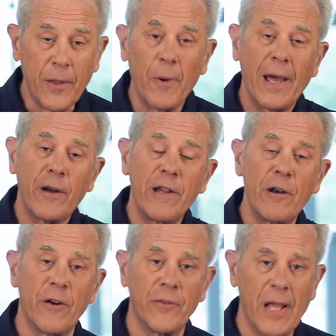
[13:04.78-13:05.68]
The writer
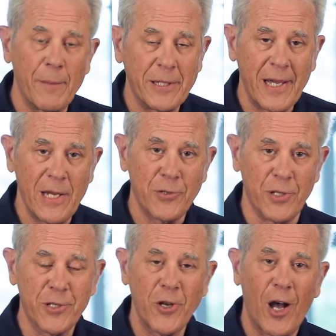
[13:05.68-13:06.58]
here of
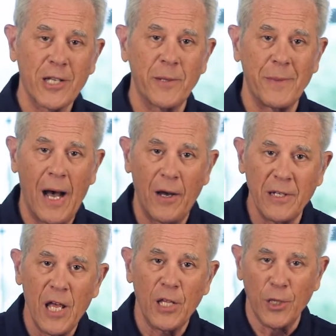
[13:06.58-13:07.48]
Lamentations talks
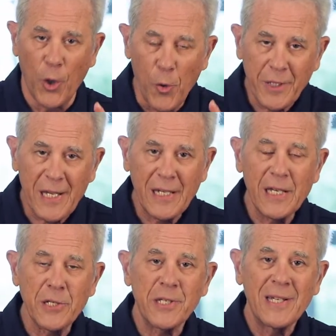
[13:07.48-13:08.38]
about
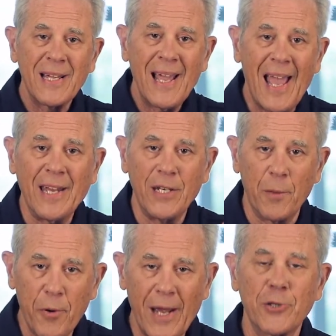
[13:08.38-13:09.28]
loneliness and
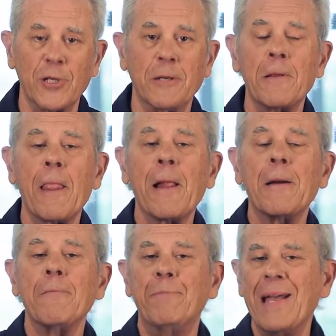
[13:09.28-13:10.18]
depression
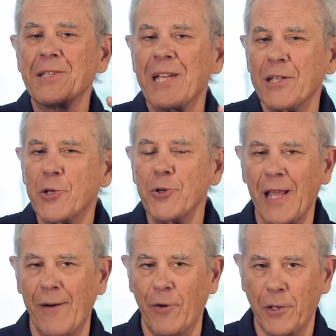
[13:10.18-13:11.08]
based at two
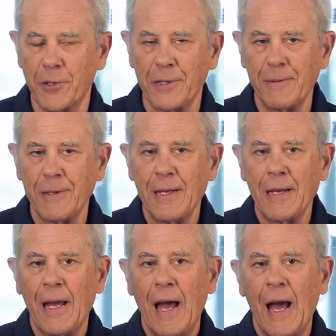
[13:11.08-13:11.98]
levels,
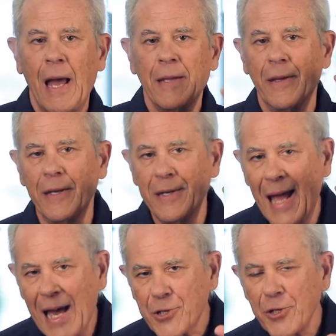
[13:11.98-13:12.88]
the
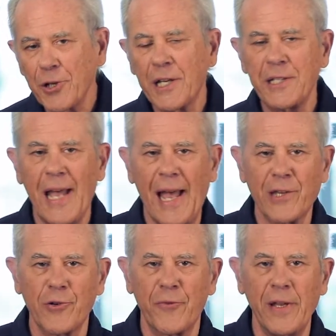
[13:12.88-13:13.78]
national
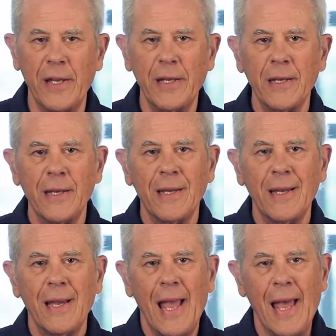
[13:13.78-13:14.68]
catastrophe
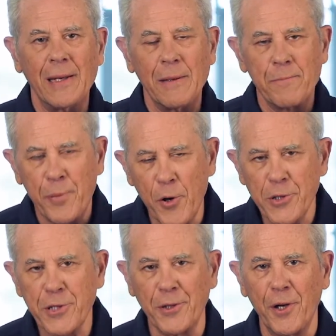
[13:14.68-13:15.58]
and
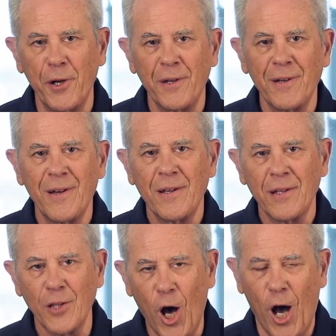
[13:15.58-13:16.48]
personal
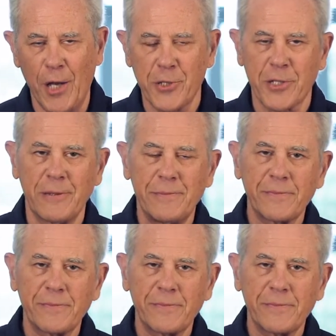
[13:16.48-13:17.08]
loss.